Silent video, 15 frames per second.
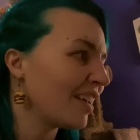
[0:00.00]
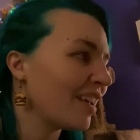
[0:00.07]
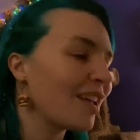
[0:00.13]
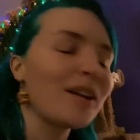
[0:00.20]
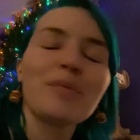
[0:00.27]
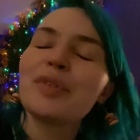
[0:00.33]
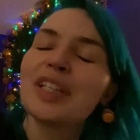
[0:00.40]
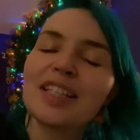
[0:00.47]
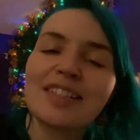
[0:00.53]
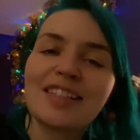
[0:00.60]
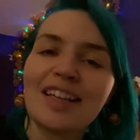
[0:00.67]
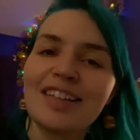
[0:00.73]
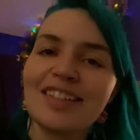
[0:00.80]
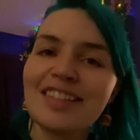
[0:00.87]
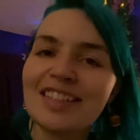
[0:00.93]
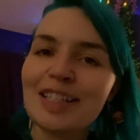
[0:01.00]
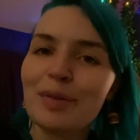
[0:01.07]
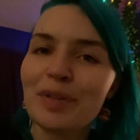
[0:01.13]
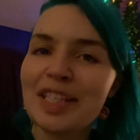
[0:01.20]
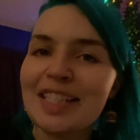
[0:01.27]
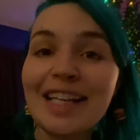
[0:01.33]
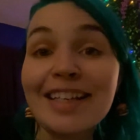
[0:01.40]
And I'm really excited to see where
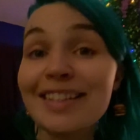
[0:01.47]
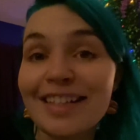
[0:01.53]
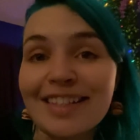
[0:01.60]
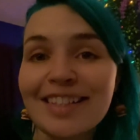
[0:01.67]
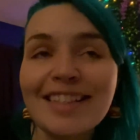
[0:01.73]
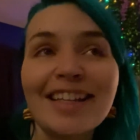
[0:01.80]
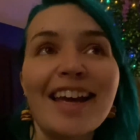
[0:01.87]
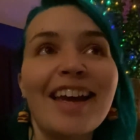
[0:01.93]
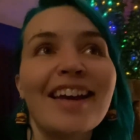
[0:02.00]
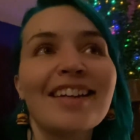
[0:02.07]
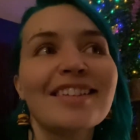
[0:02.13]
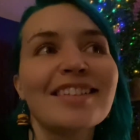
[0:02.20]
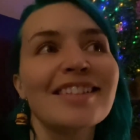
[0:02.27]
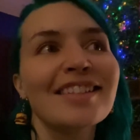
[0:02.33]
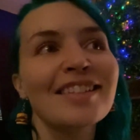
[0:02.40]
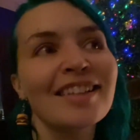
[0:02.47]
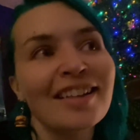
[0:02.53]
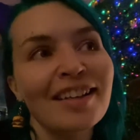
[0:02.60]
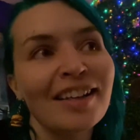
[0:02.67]
this takes us. And